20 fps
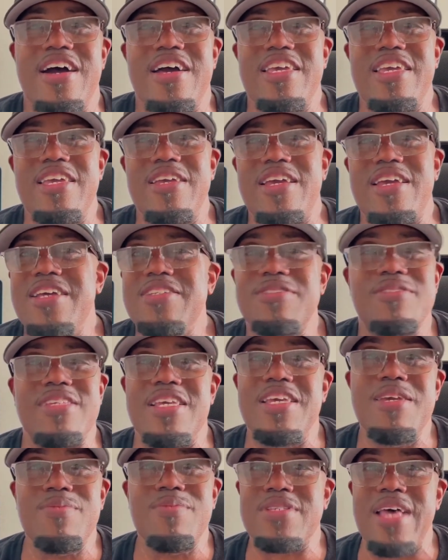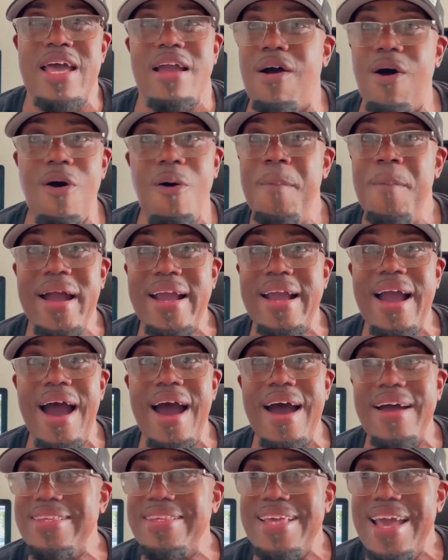he was like, oh my
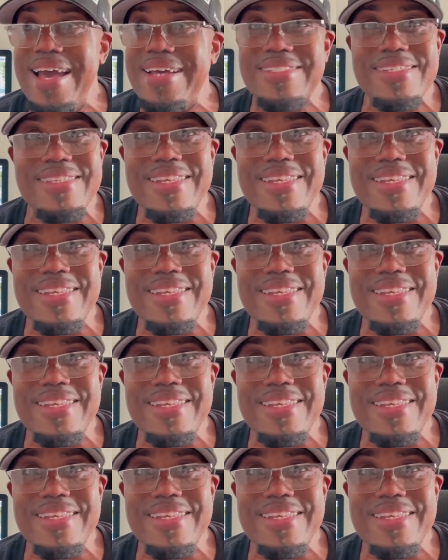God, yes,